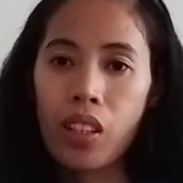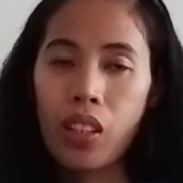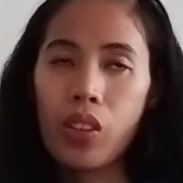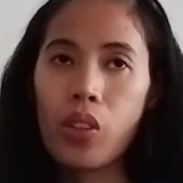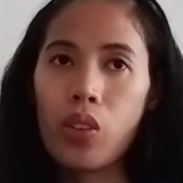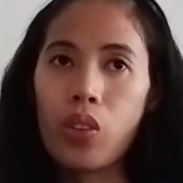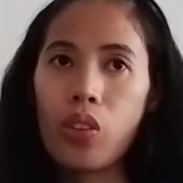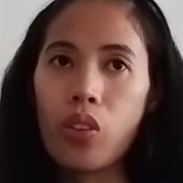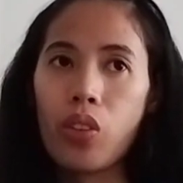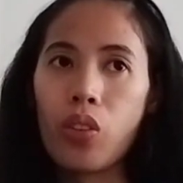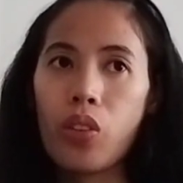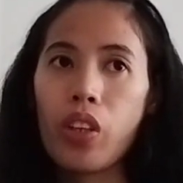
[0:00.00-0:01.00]

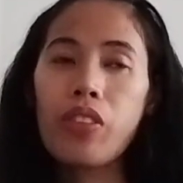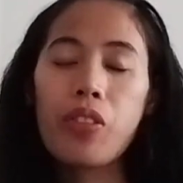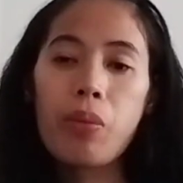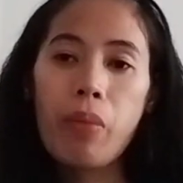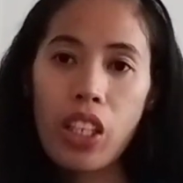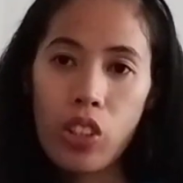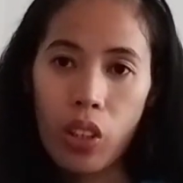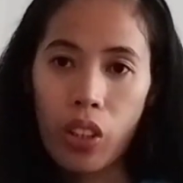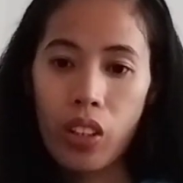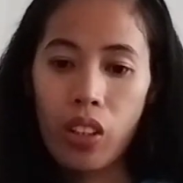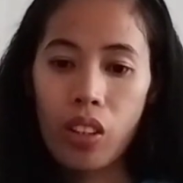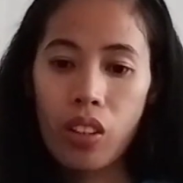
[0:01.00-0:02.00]
yung
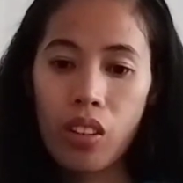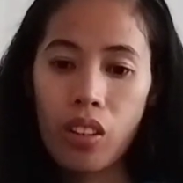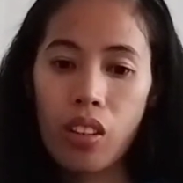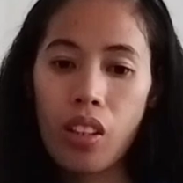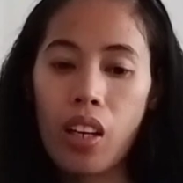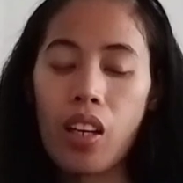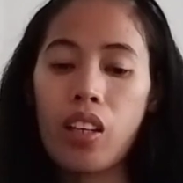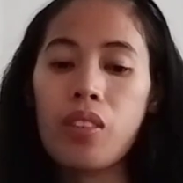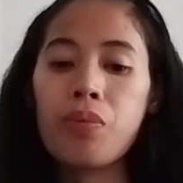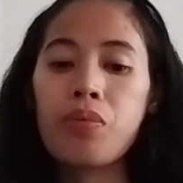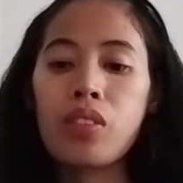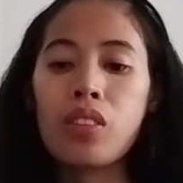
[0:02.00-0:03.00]
information na
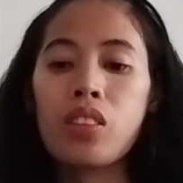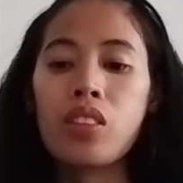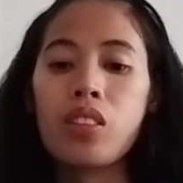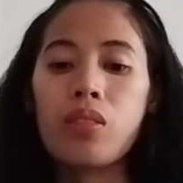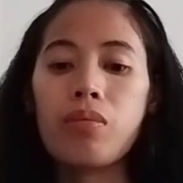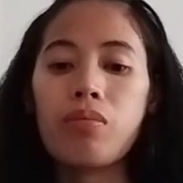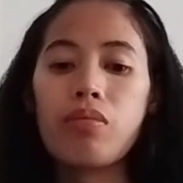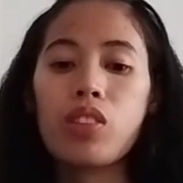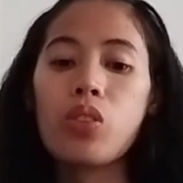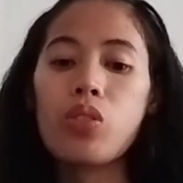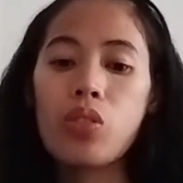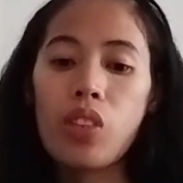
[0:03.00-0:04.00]

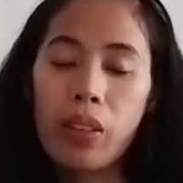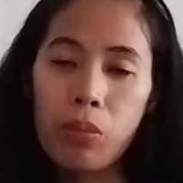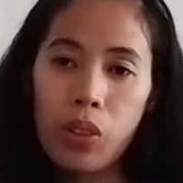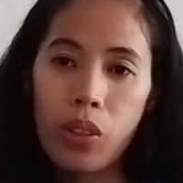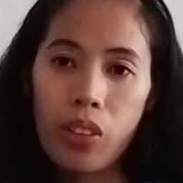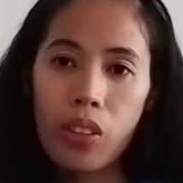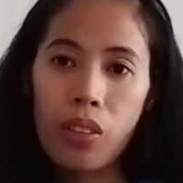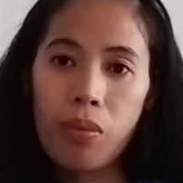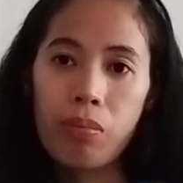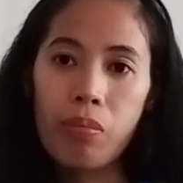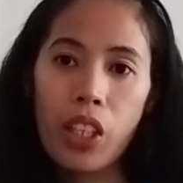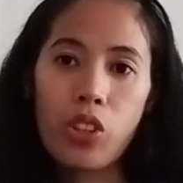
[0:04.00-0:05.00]
sinusulat mo dun,
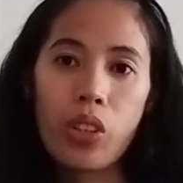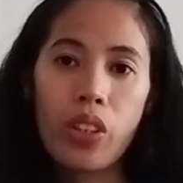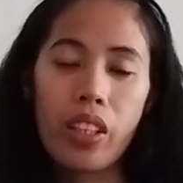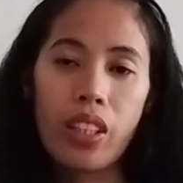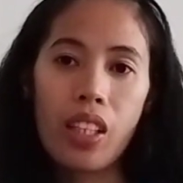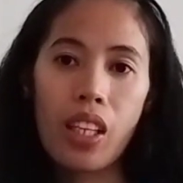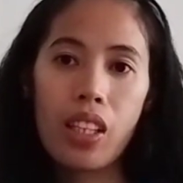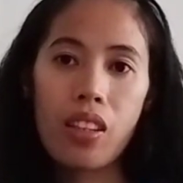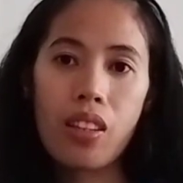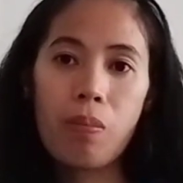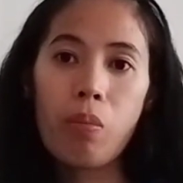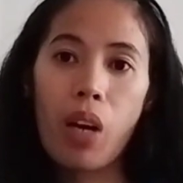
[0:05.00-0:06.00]
make sure that it
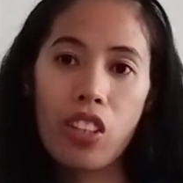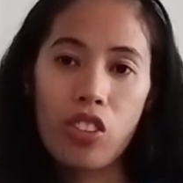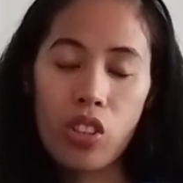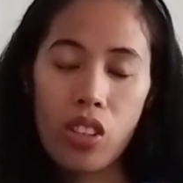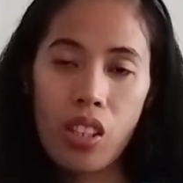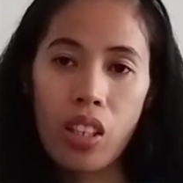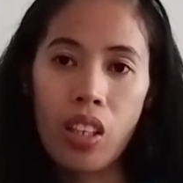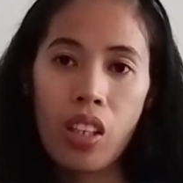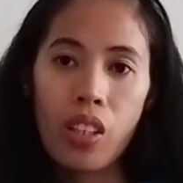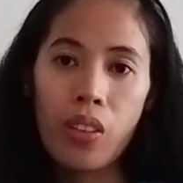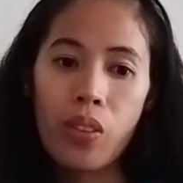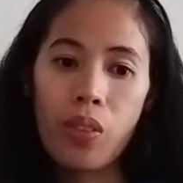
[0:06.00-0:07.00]
matched
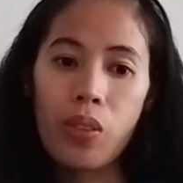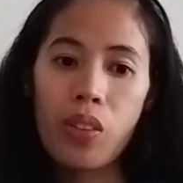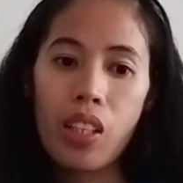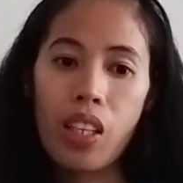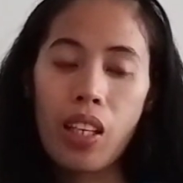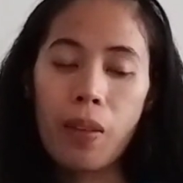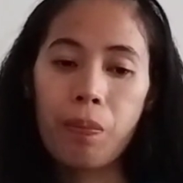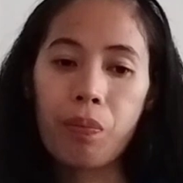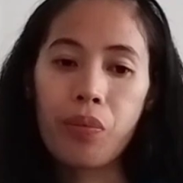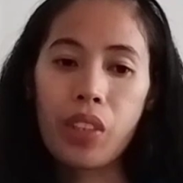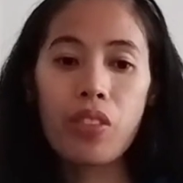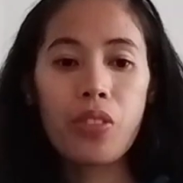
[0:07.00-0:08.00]
to the
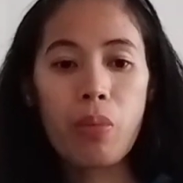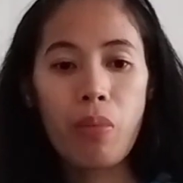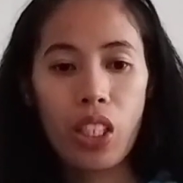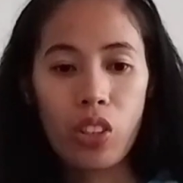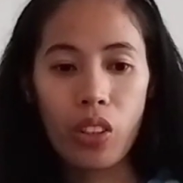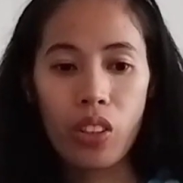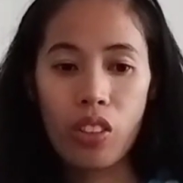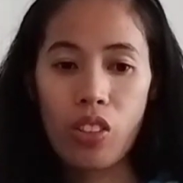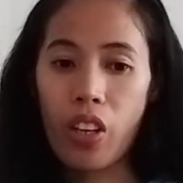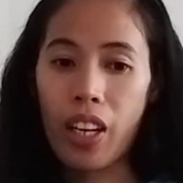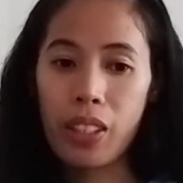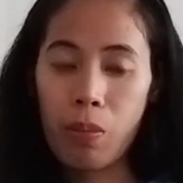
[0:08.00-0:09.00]
information that your
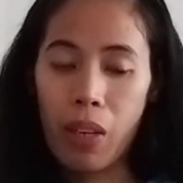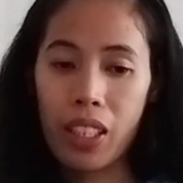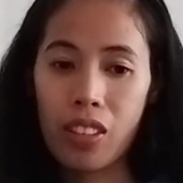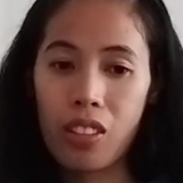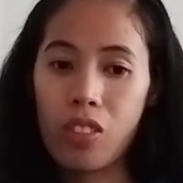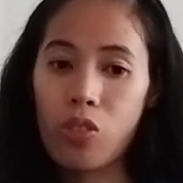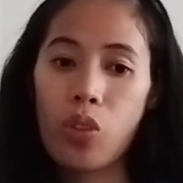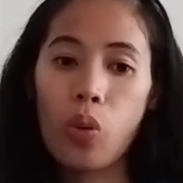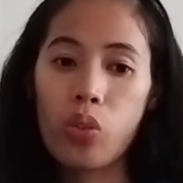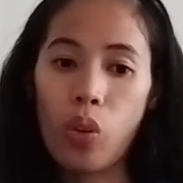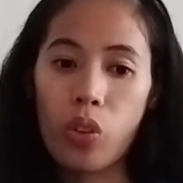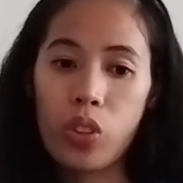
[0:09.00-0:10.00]
husband wrote
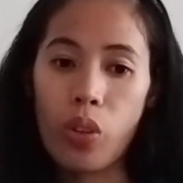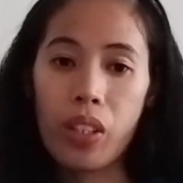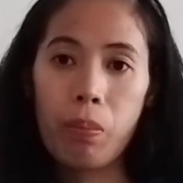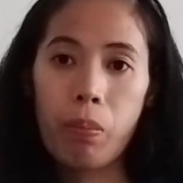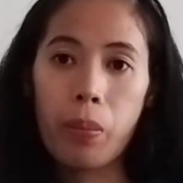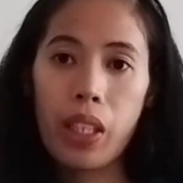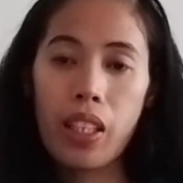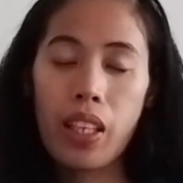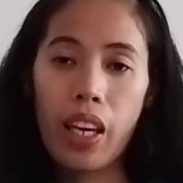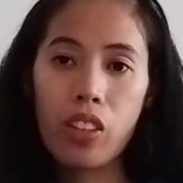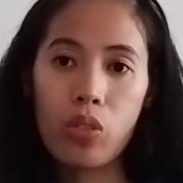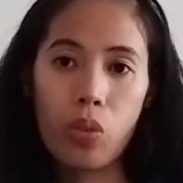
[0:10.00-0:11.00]
also in
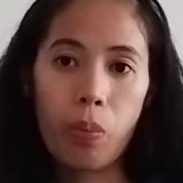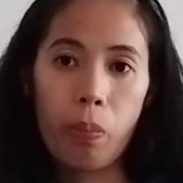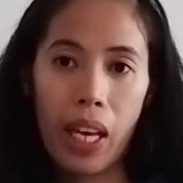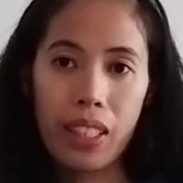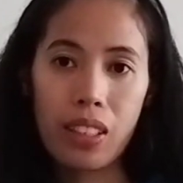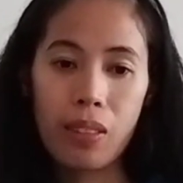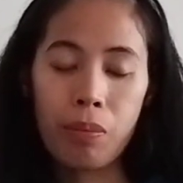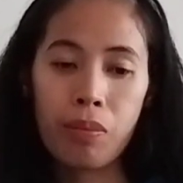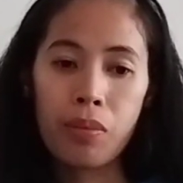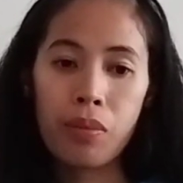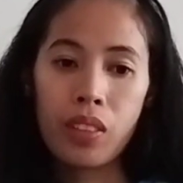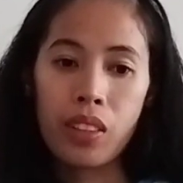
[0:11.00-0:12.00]
PK2 class.
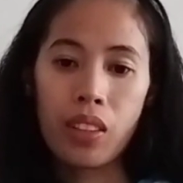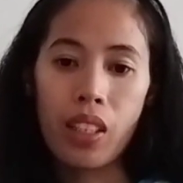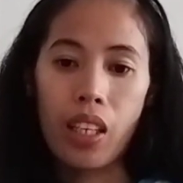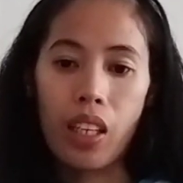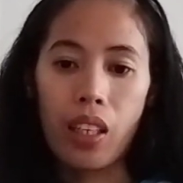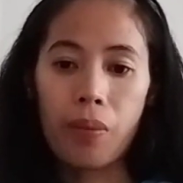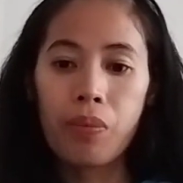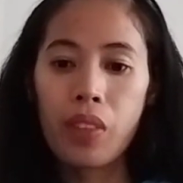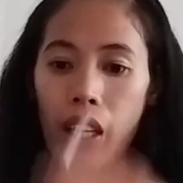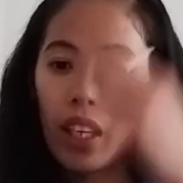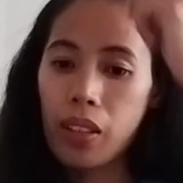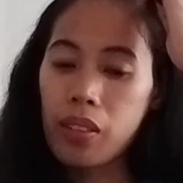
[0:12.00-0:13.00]
Yeah.
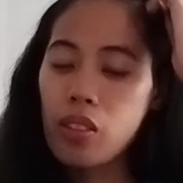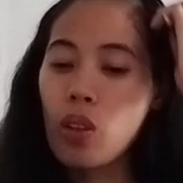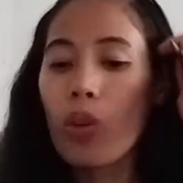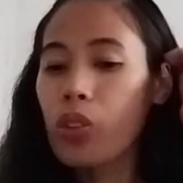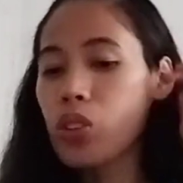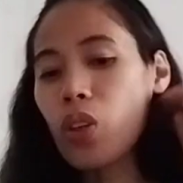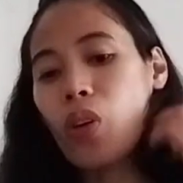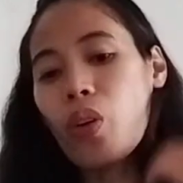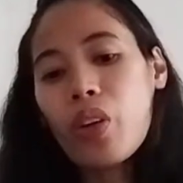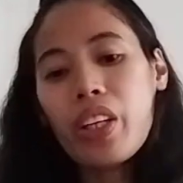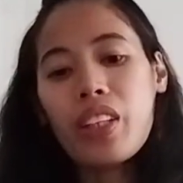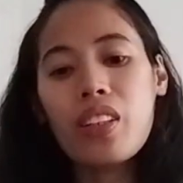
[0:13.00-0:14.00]
And also
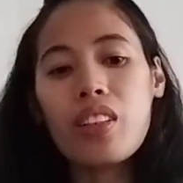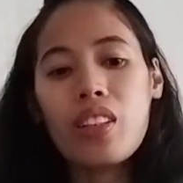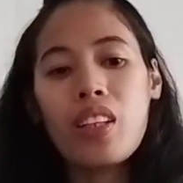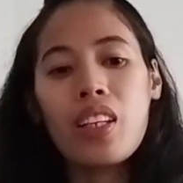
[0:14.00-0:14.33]
in